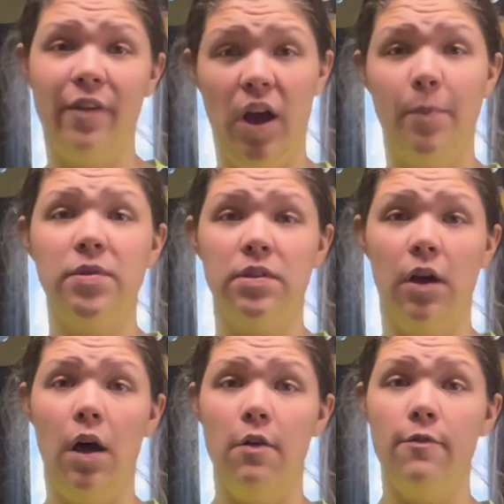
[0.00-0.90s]
cups
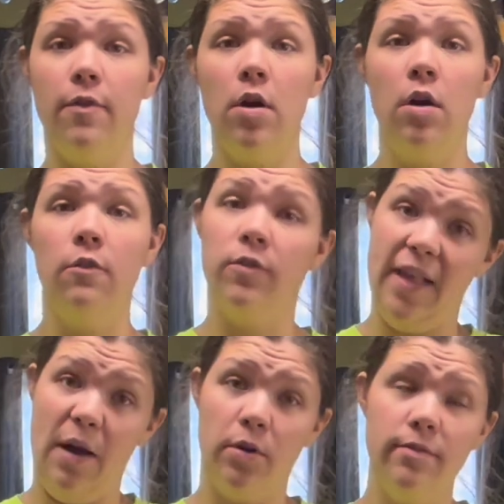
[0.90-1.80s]
of
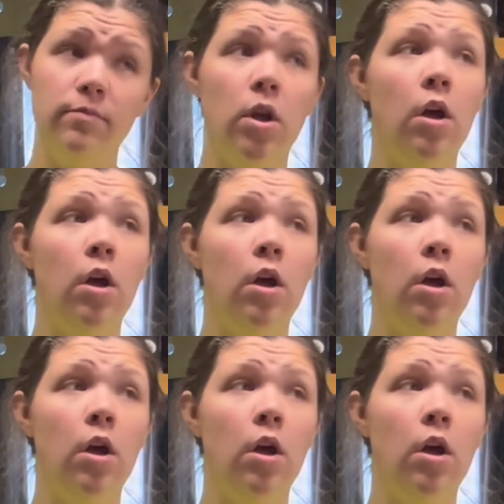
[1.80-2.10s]
flour.